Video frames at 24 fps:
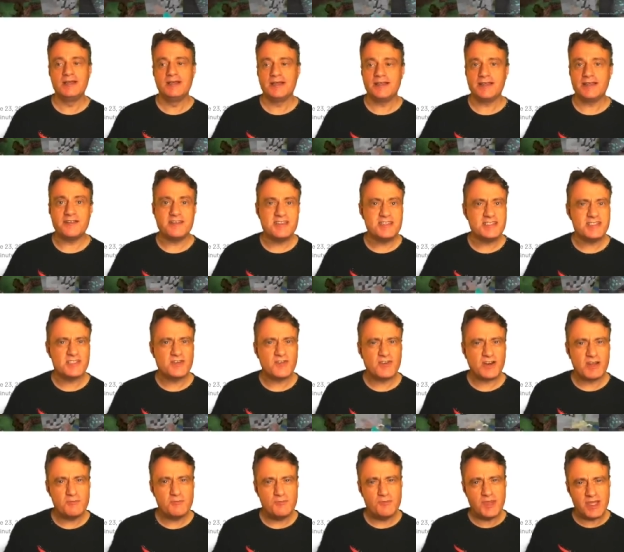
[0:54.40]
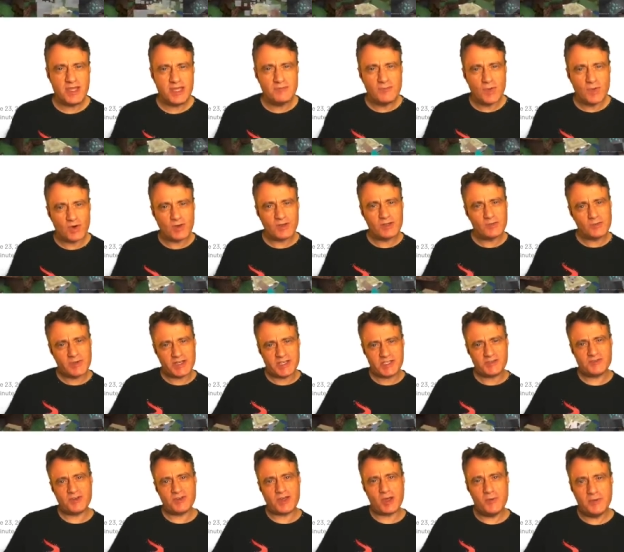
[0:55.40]
Now this is a very big model which
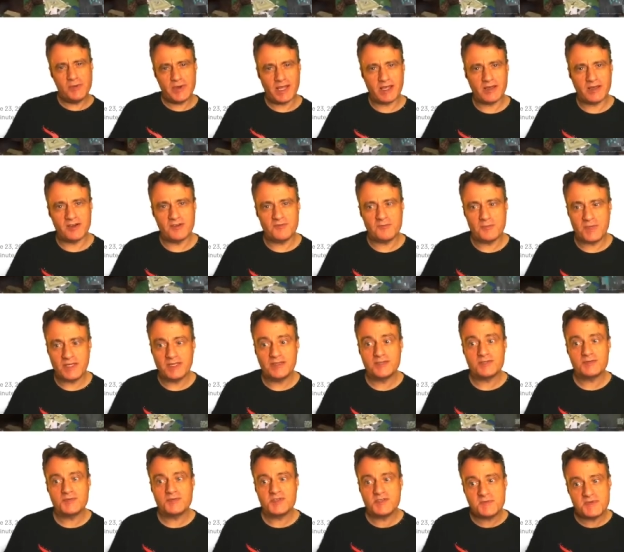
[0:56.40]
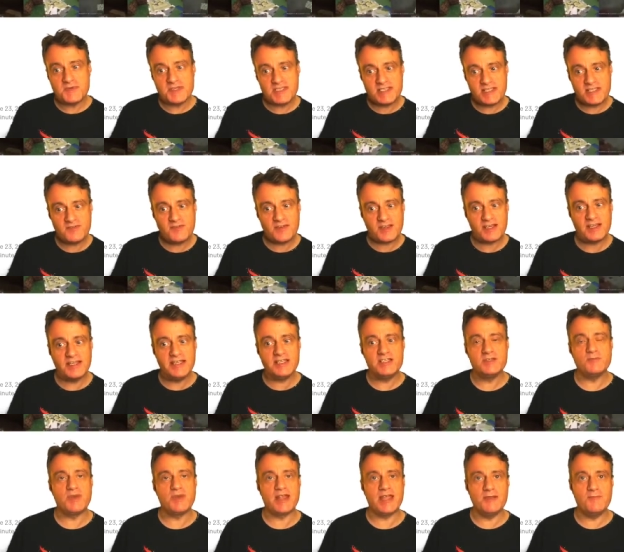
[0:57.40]
OpenAI have built specifically to
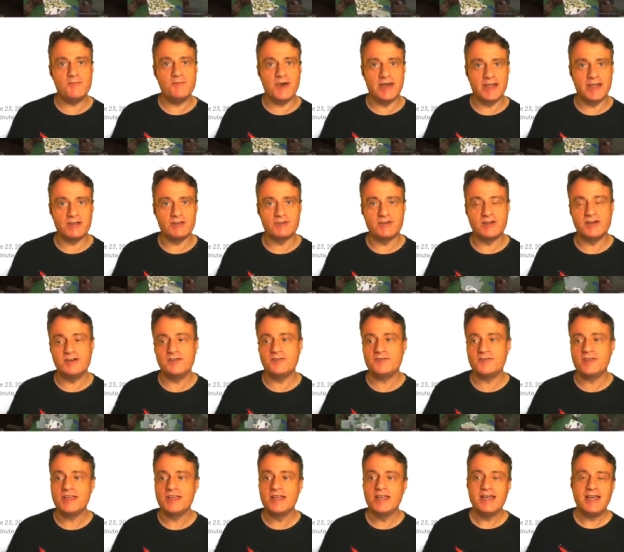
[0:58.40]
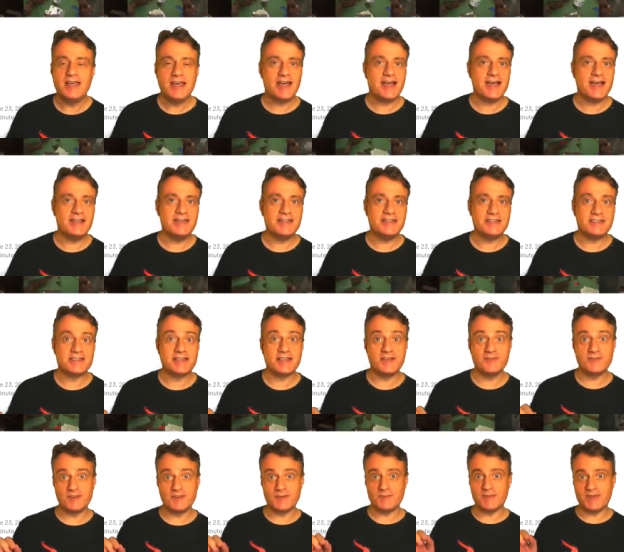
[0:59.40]
play Minecraft and its kind of
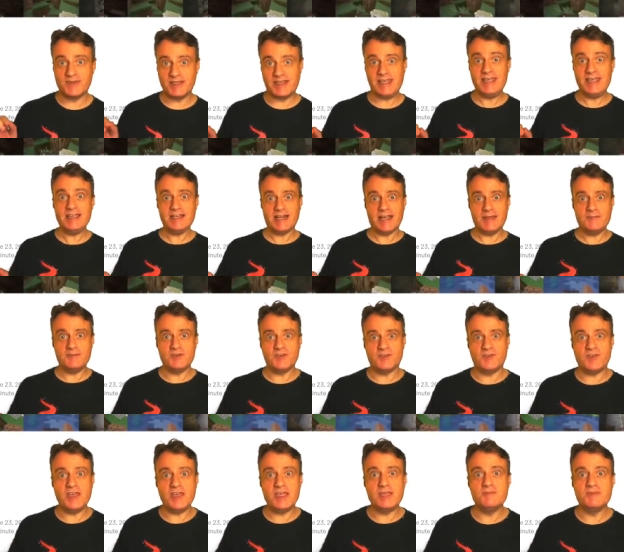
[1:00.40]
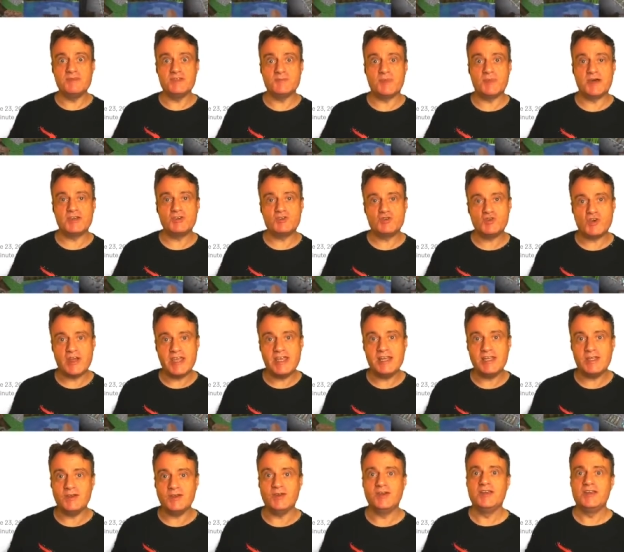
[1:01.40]
key claim to fame is by
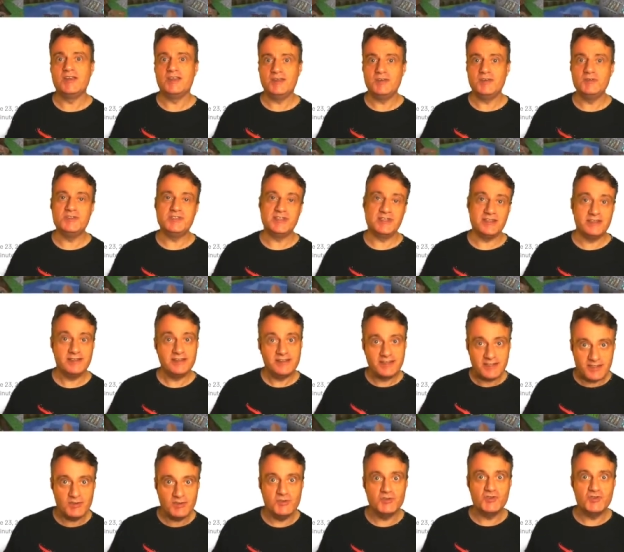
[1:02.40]
training using huge